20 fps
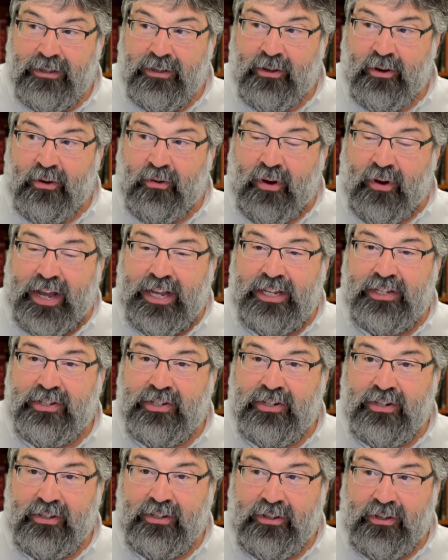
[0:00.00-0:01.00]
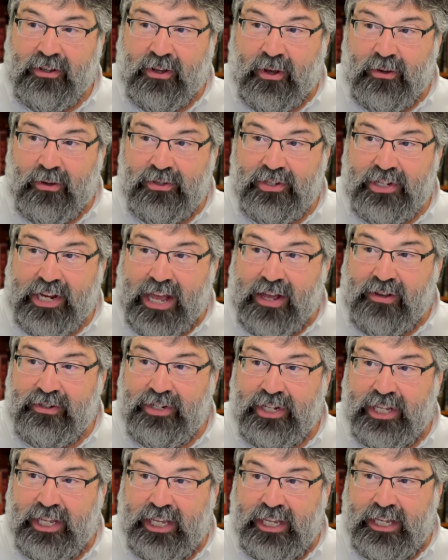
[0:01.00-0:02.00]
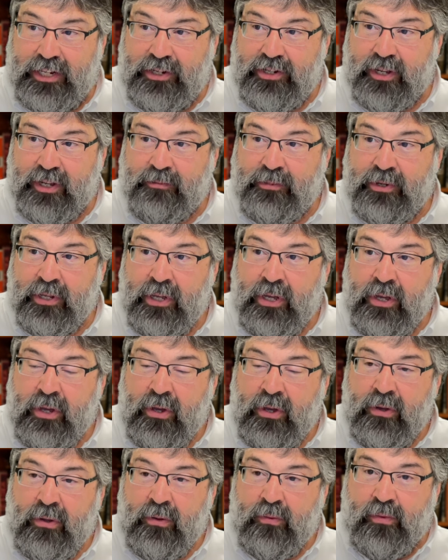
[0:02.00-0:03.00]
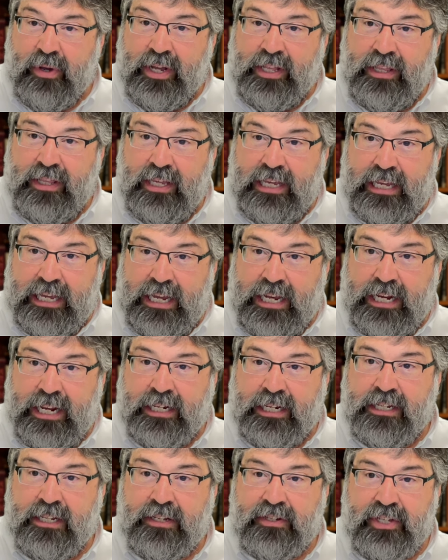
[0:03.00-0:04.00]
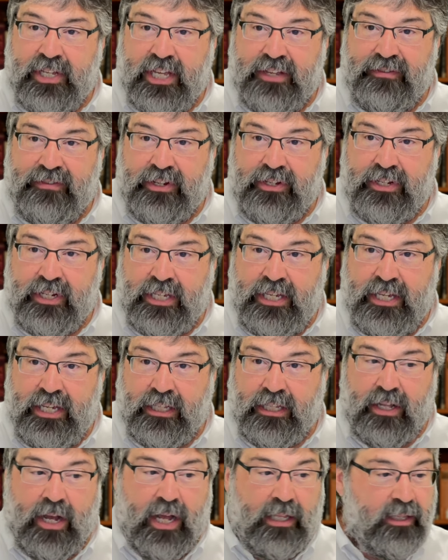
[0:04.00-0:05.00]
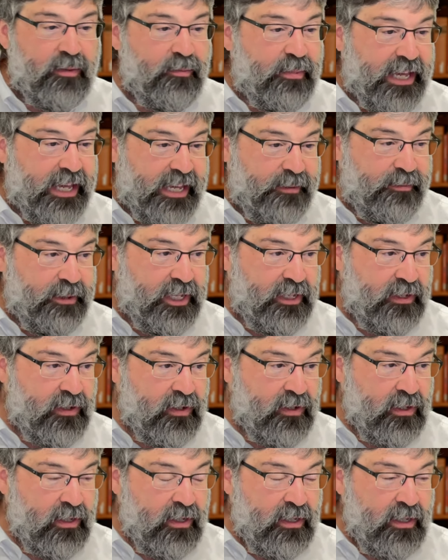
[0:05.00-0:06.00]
Christ goes down to Egypt when the edict is given to kill all the babies.